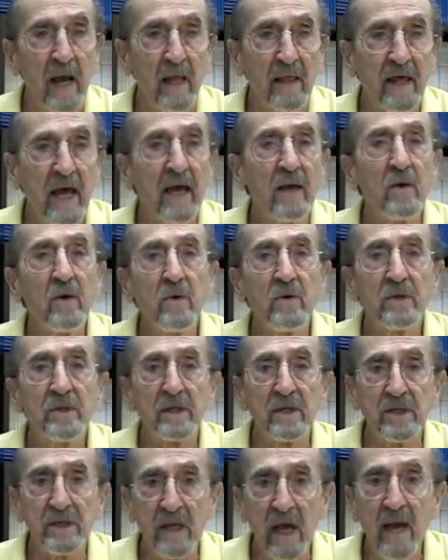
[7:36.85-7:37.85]
They used
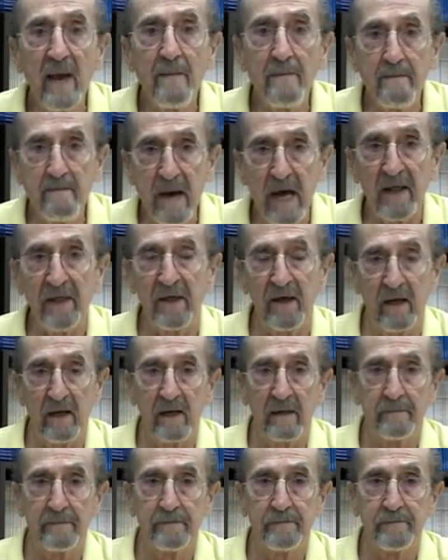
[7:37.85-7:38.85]
the same method